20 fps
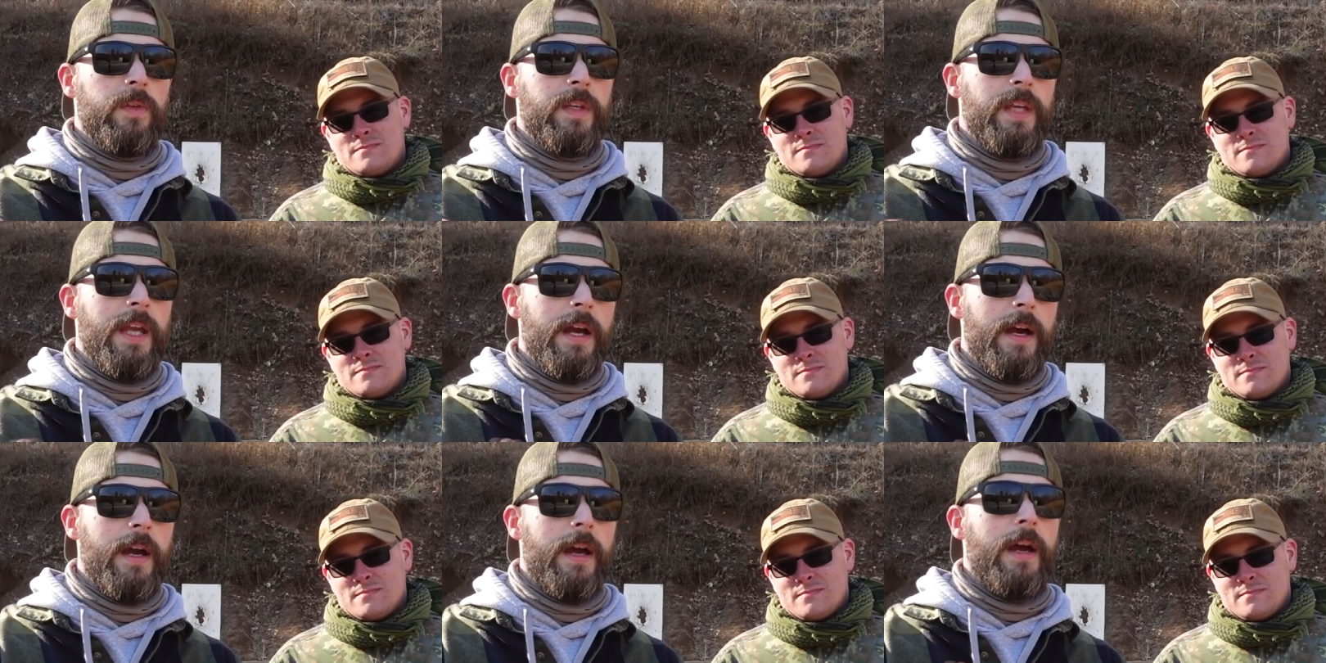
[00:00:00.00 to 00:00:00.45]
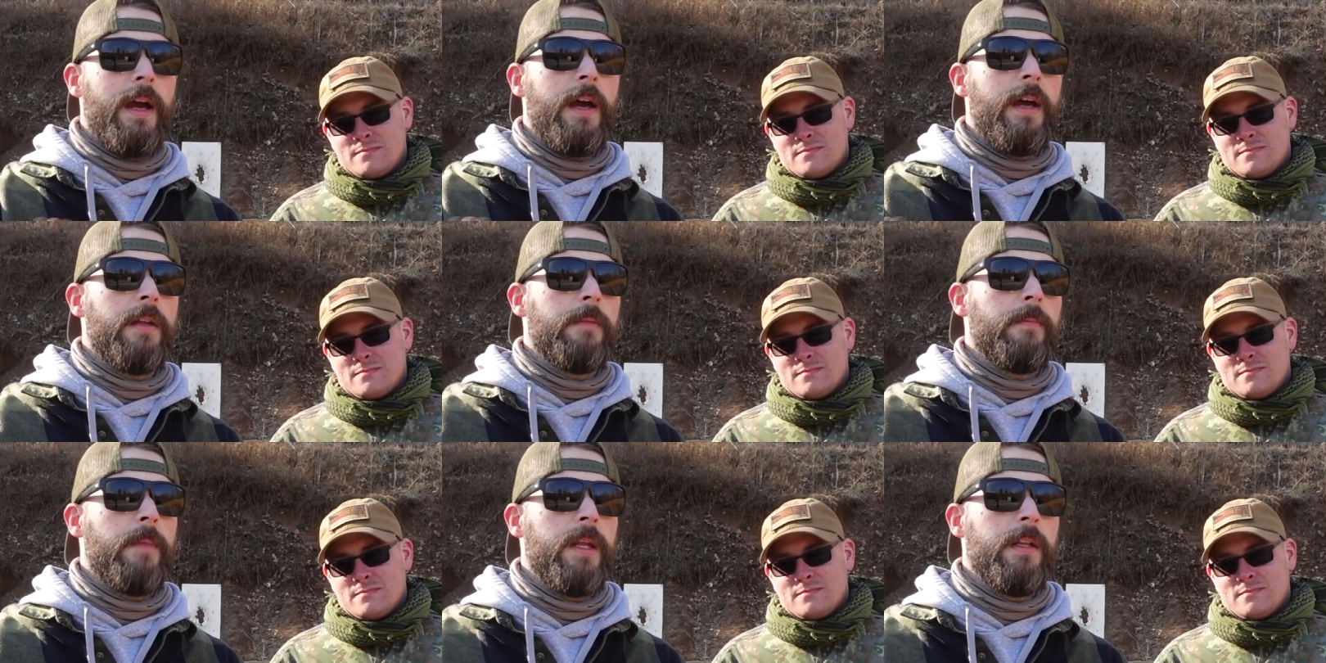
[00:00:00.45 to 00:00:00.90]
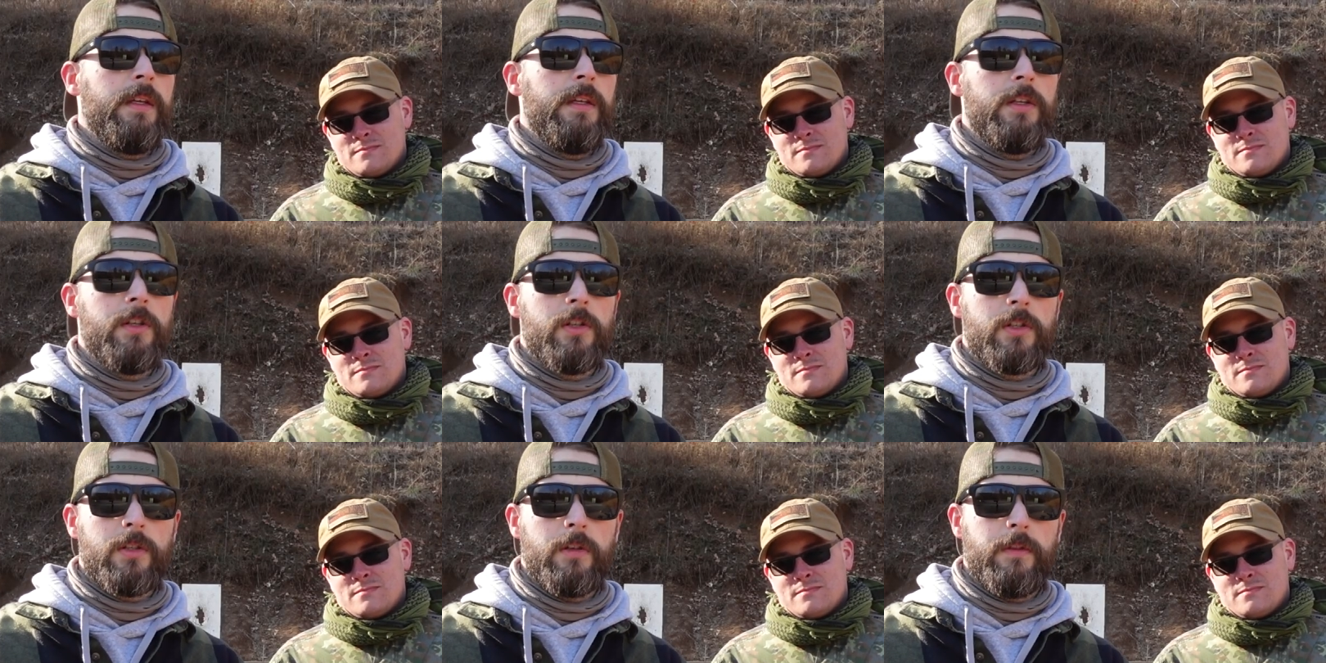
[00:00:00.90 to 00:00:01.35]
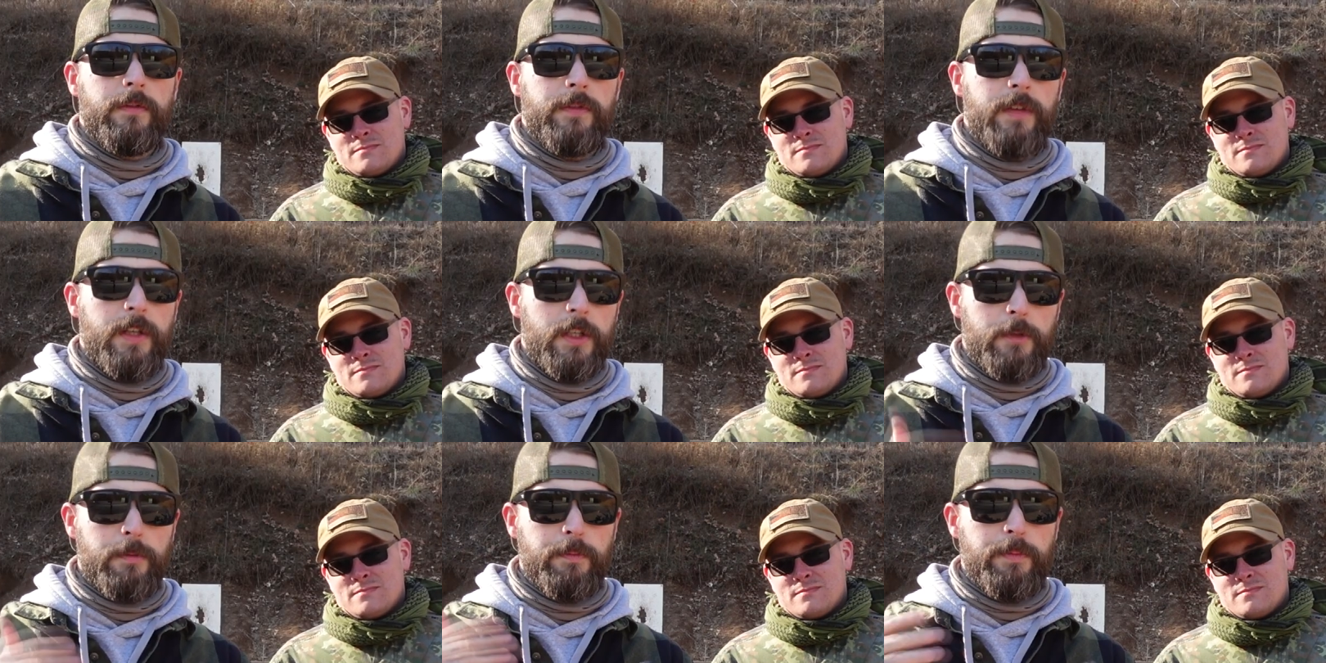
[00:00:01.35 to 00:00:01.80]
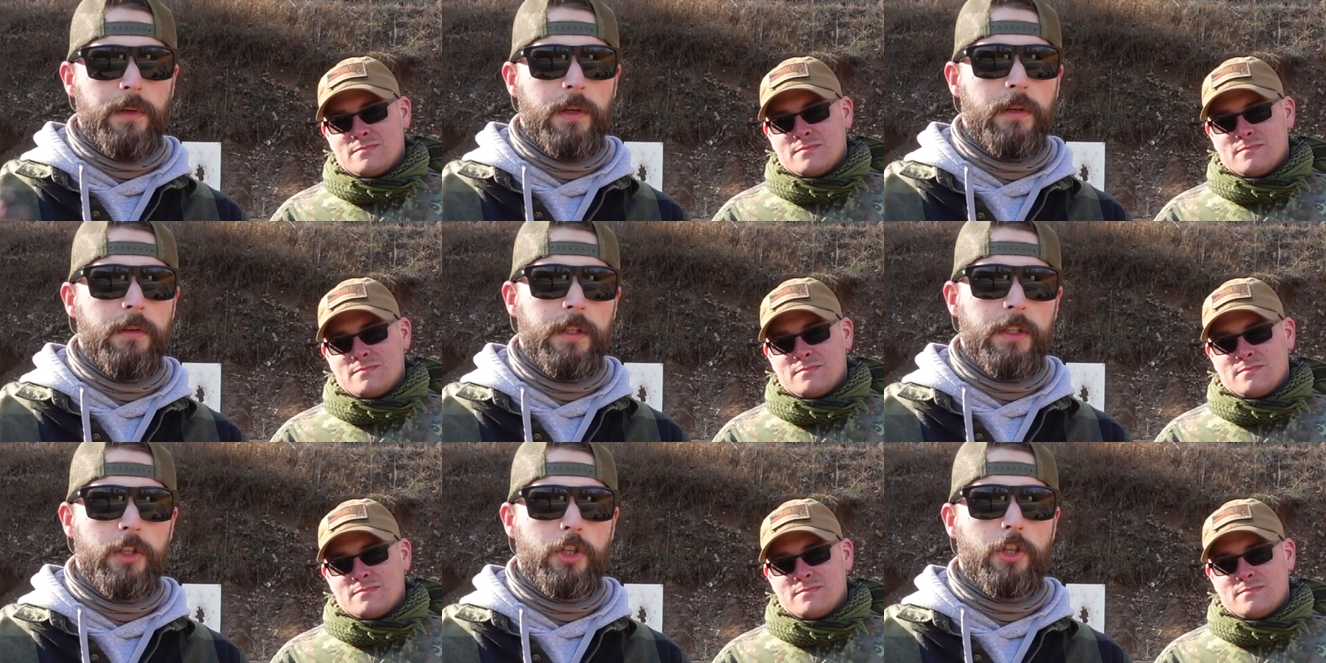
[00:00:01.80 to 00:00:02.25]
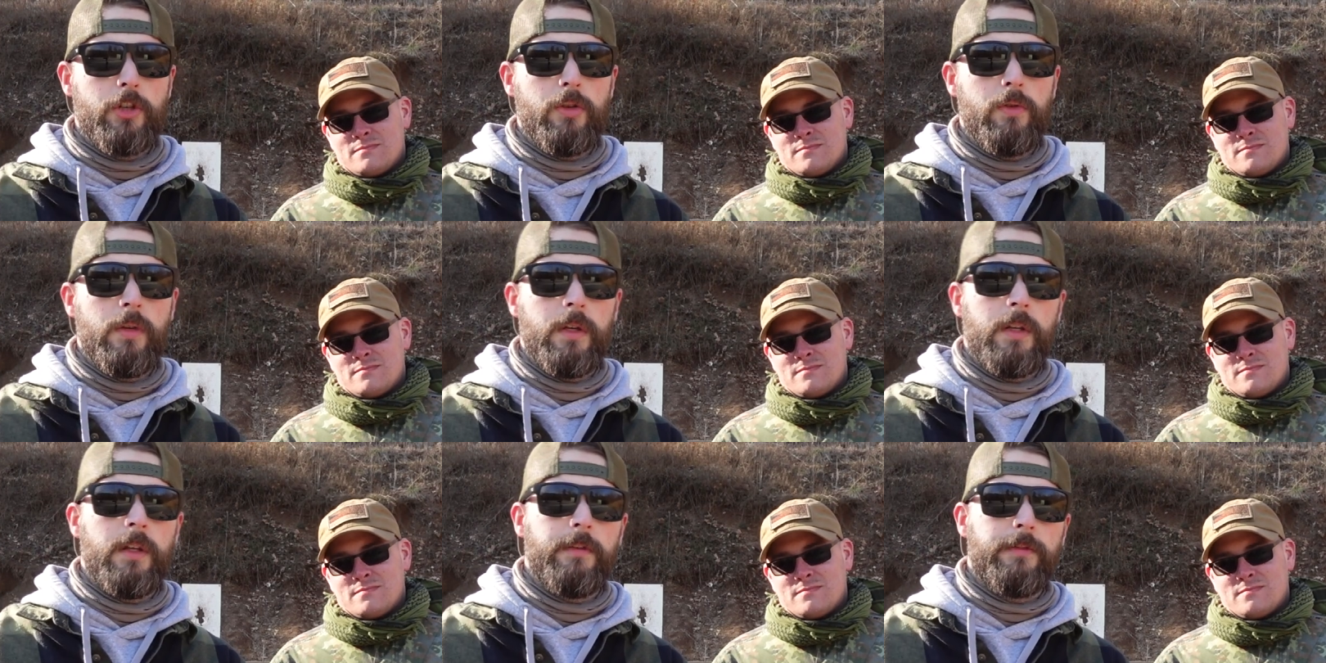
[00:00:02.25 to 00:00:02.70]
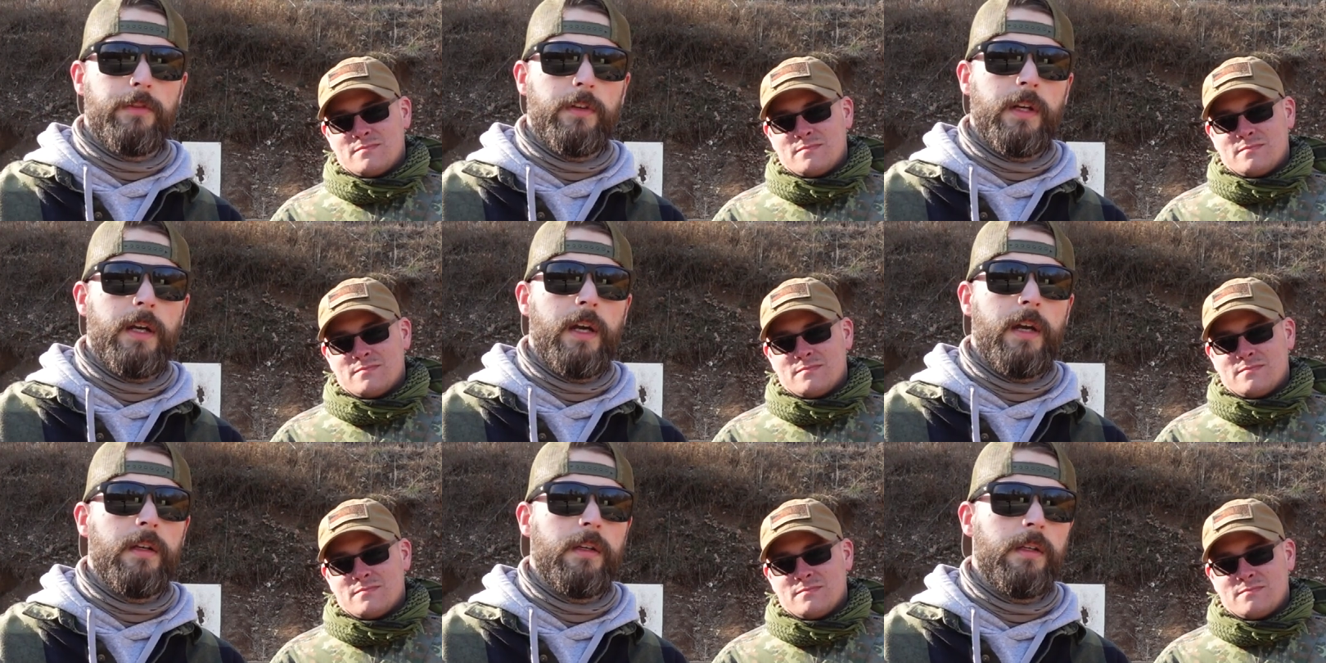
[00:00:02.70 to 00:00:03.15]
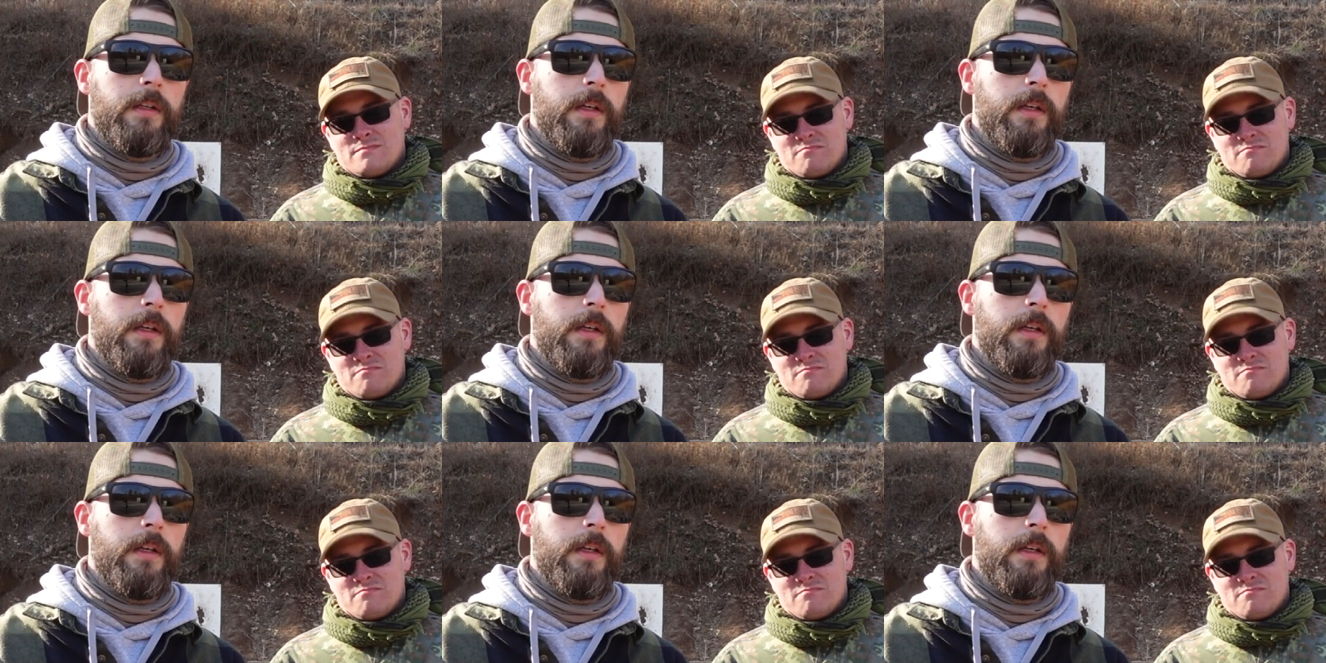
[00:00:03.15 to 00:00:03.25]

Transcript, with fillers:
Speaker 1: yeah, I had many years of experience shooting different kind of